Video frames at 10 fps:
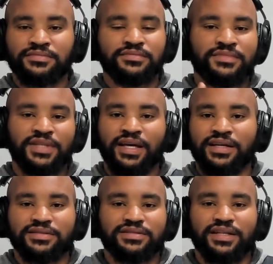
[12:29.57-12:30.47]

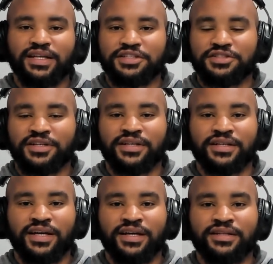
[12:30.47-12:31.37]
things that they
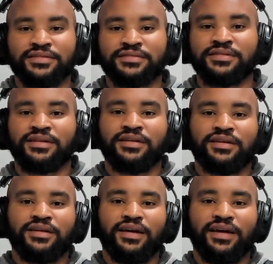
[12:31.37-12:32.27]
shouldn't,
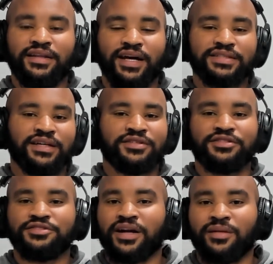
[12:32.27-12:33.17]
and that's how
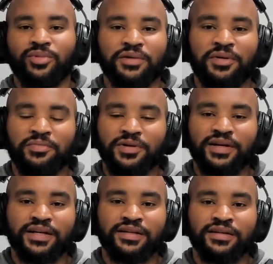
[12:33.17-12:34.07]
they're trying to bring people
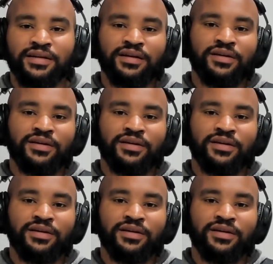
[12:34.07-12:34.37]
in.